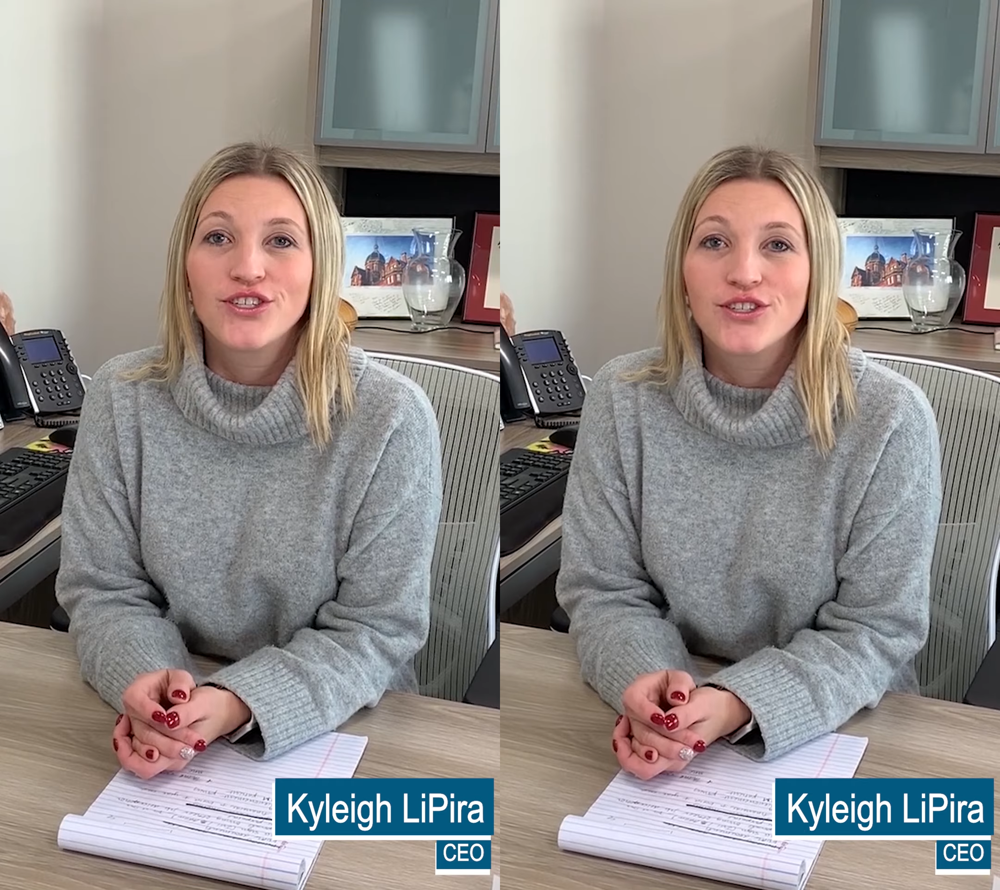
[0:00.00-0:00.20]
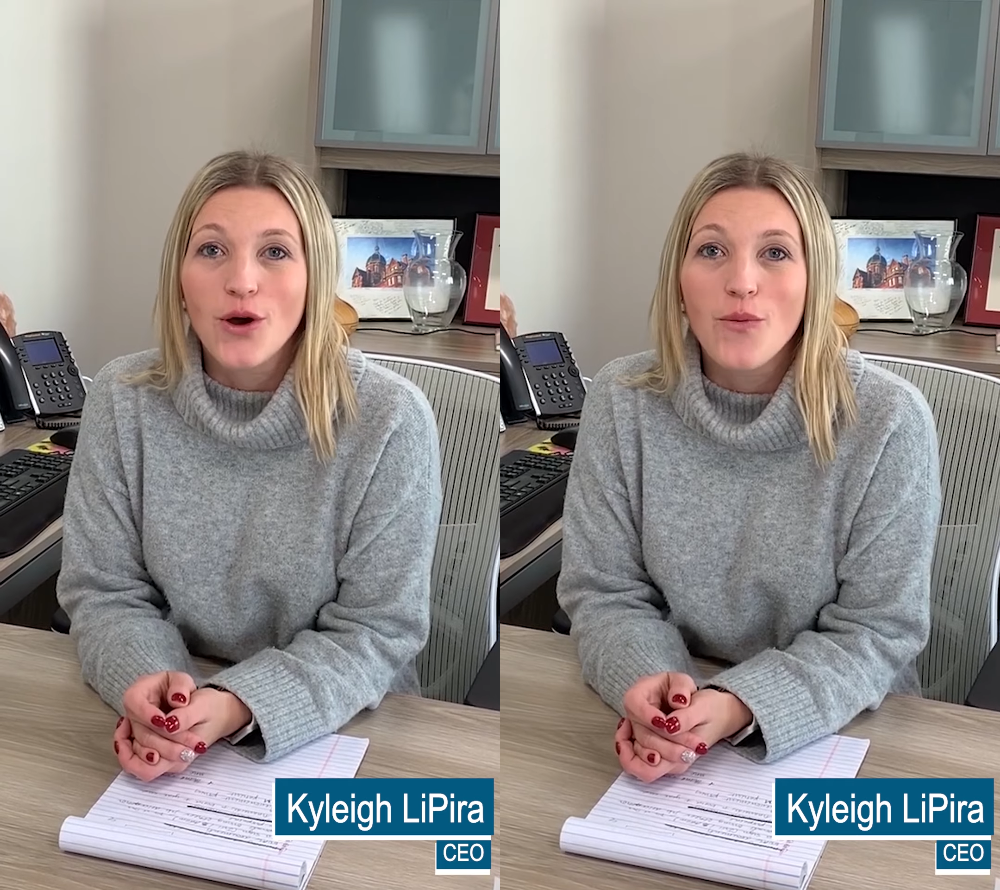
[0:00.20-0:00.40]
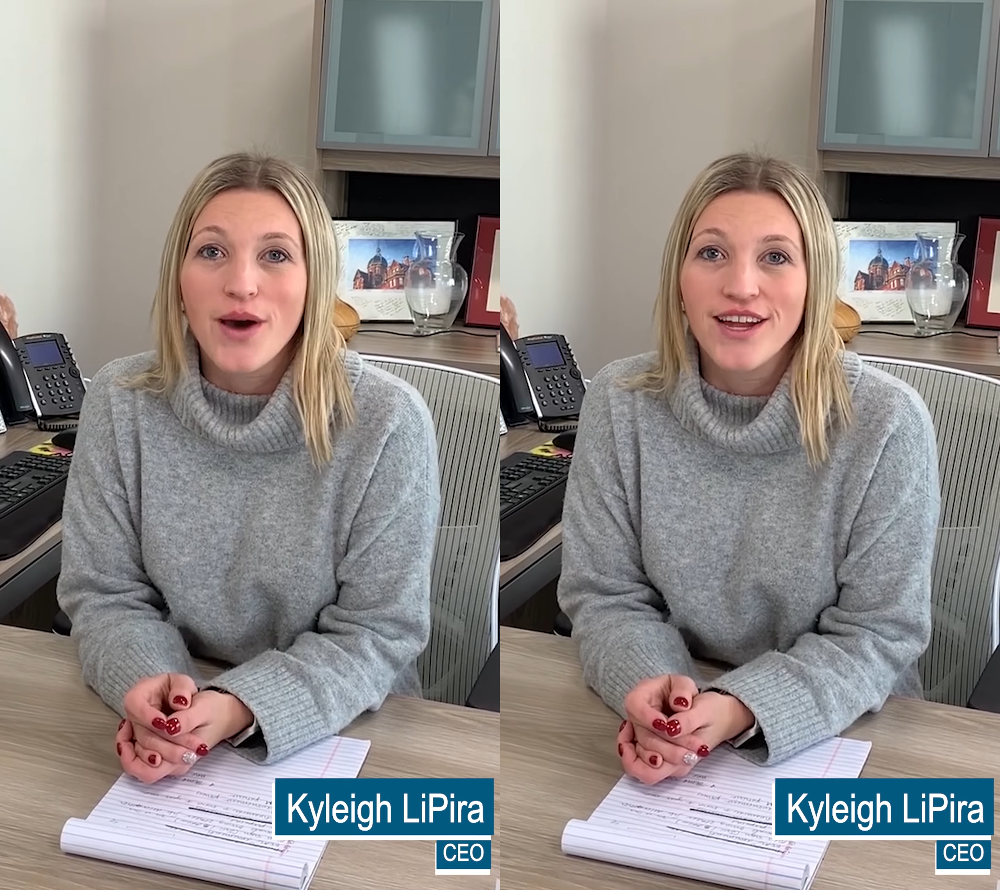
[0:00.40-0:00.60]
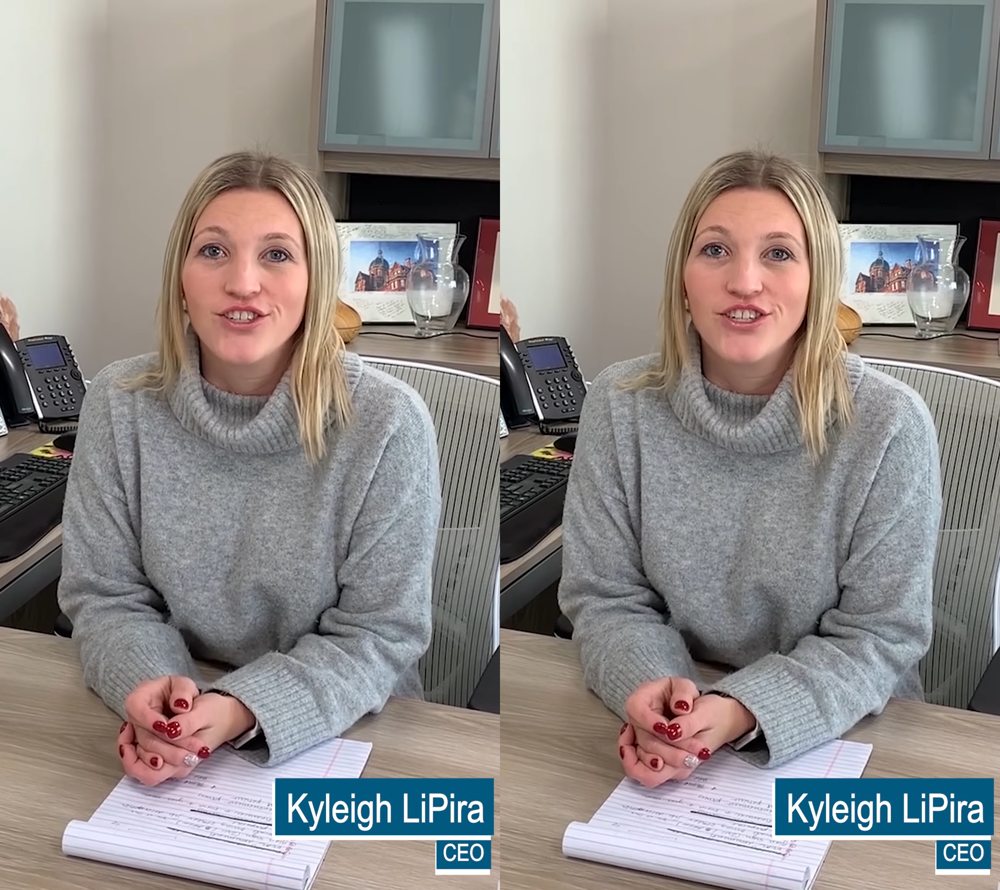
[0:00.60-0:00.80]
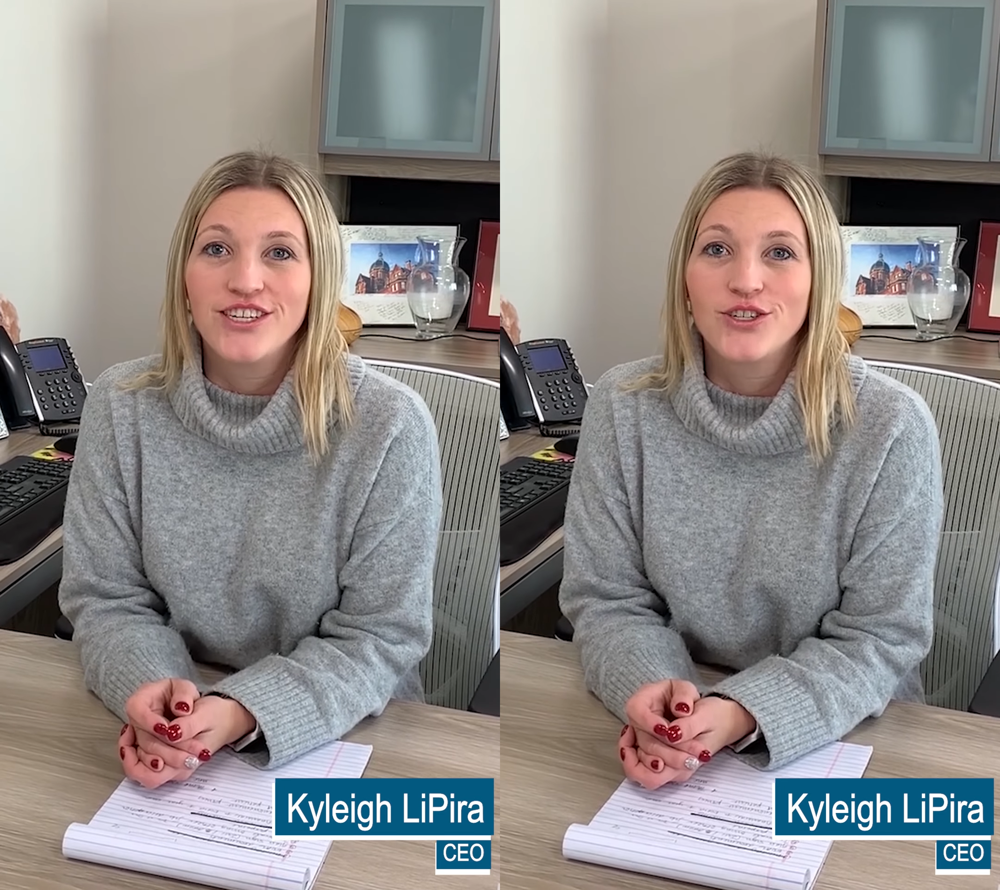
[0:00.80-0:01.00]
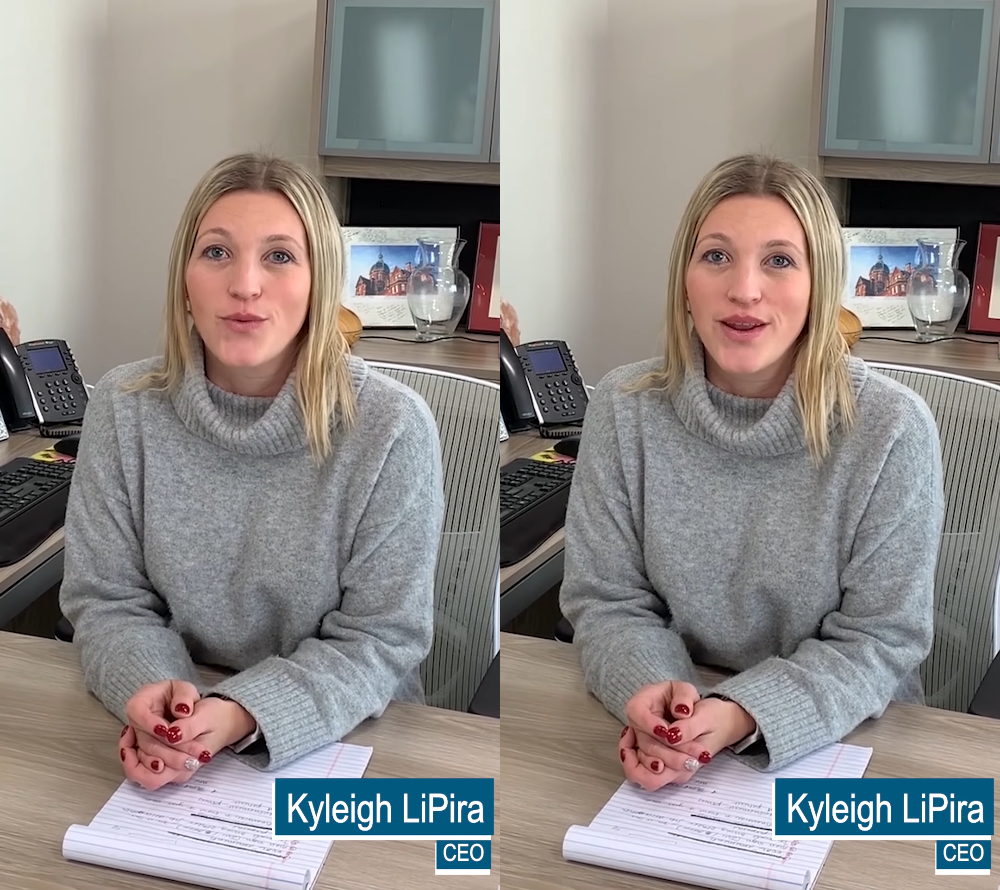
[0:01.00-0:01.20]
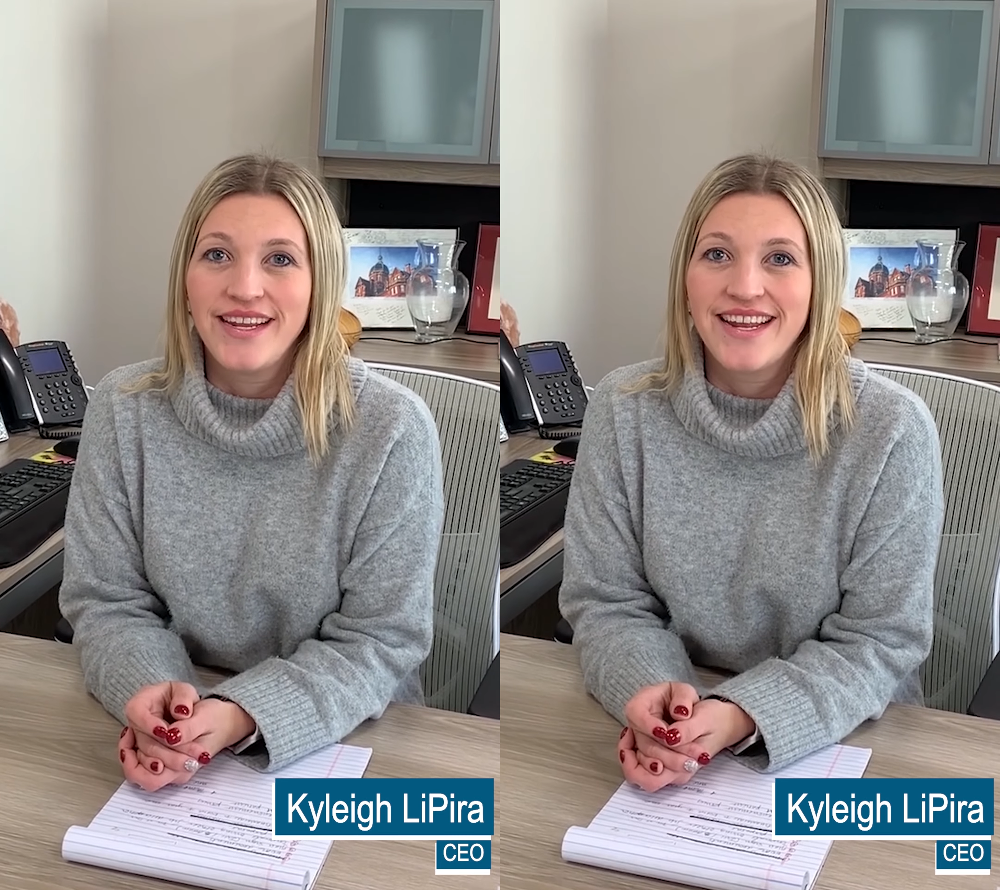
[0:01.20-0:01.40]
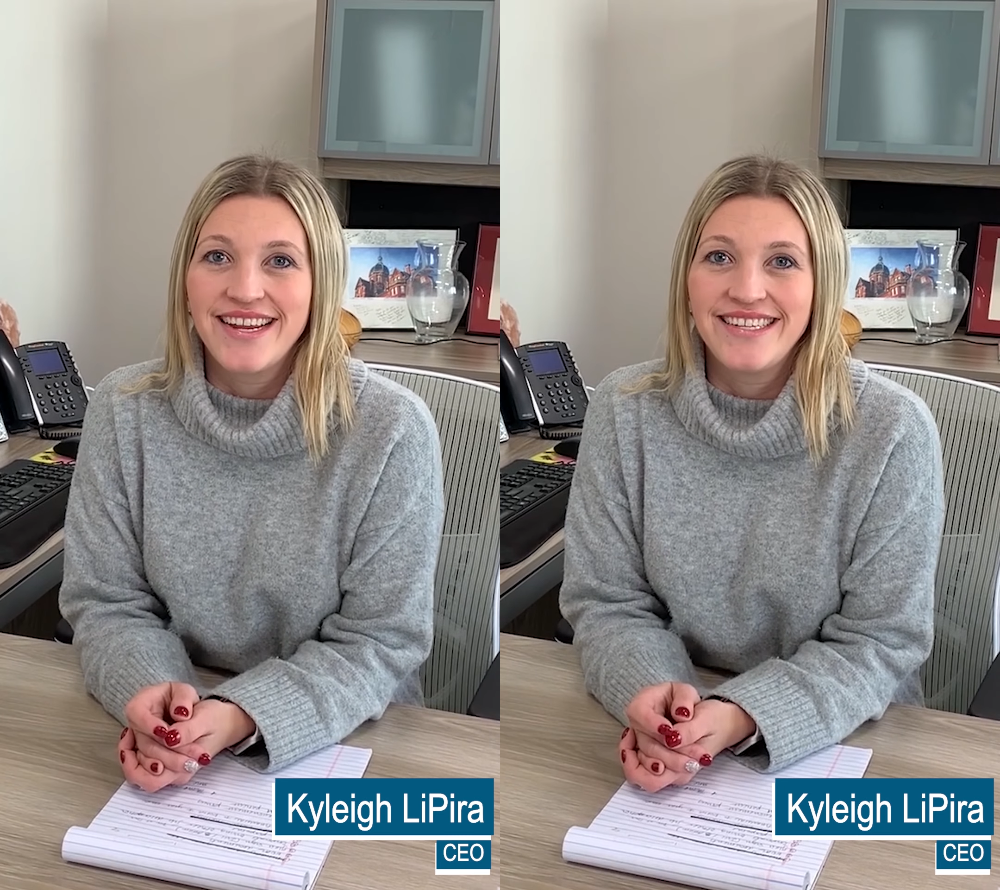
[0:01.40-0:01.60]
so much in
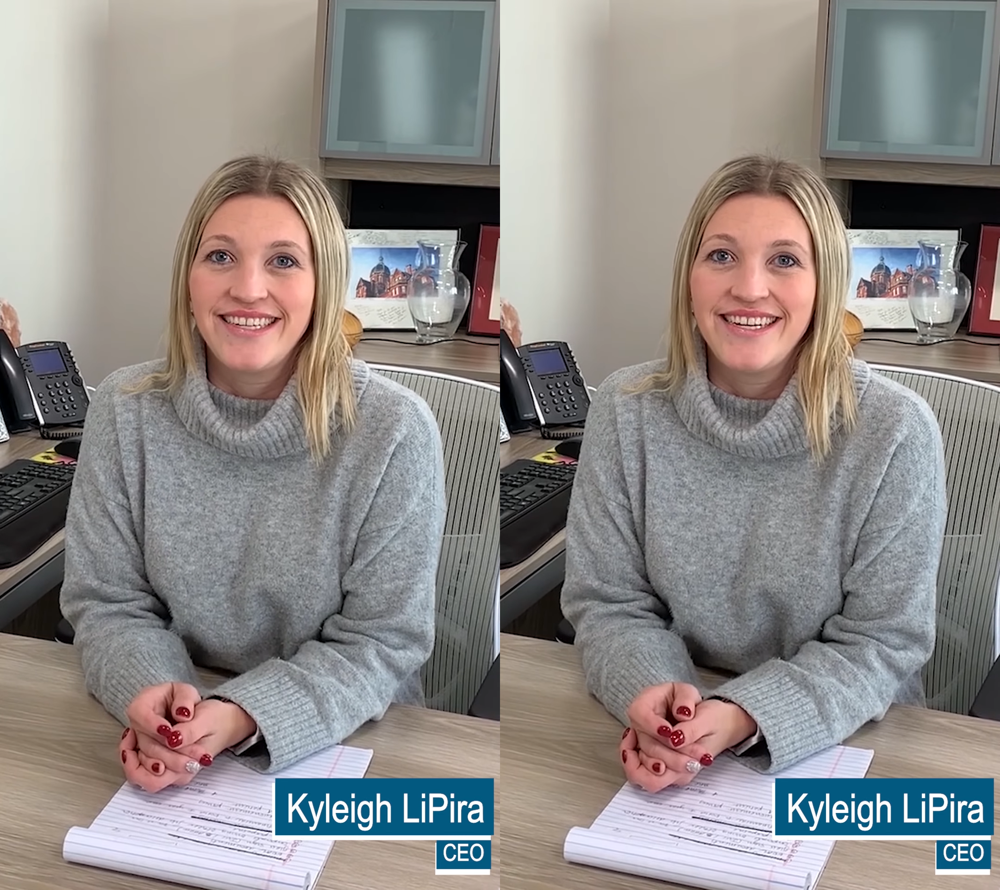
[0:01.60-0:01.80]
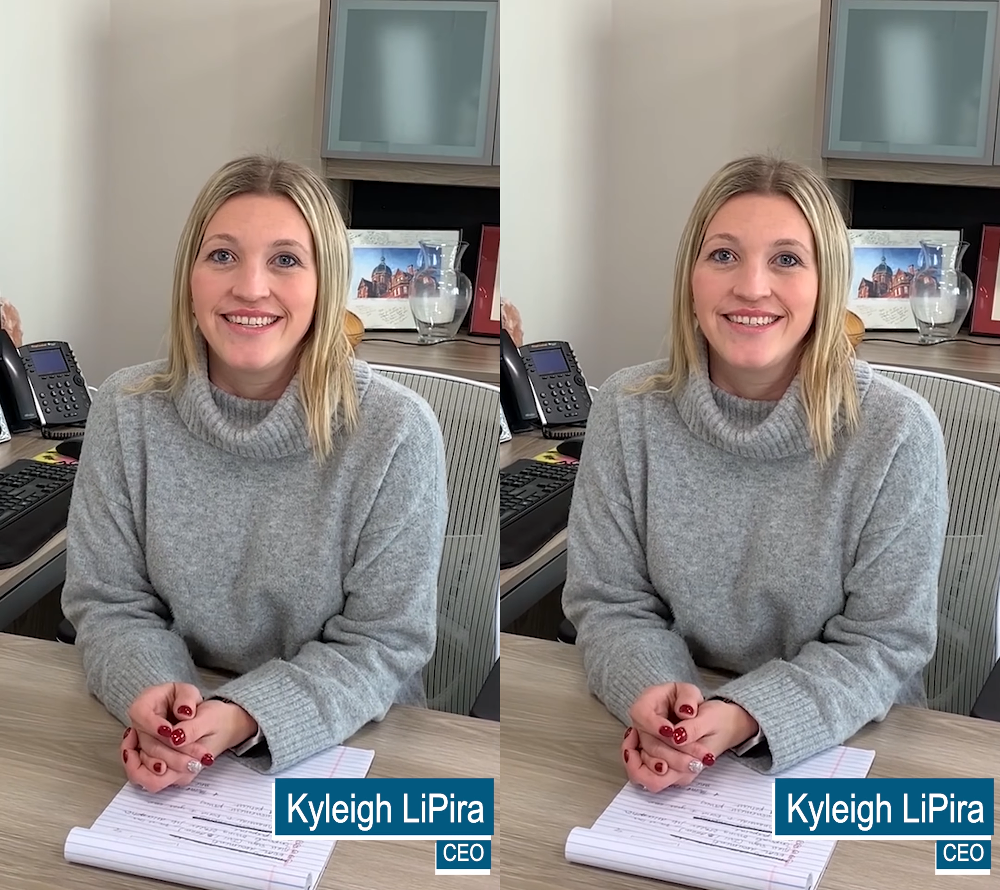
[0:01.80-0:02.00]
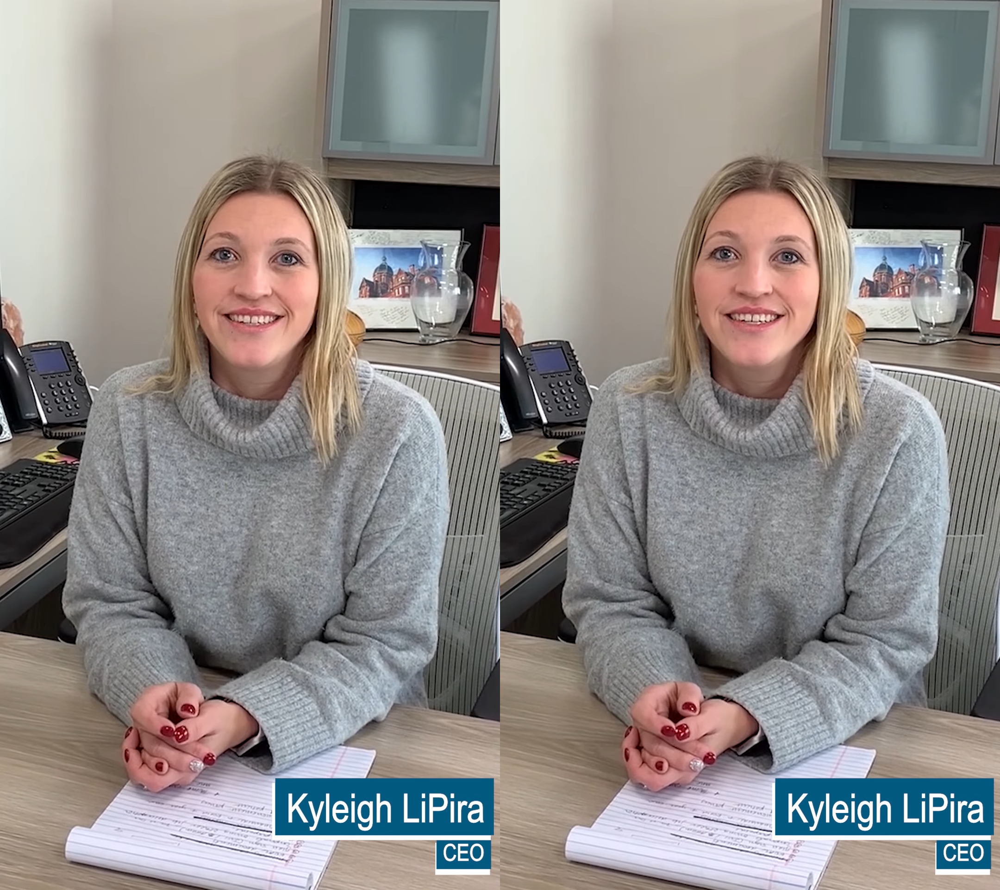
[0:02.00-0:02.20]
2019,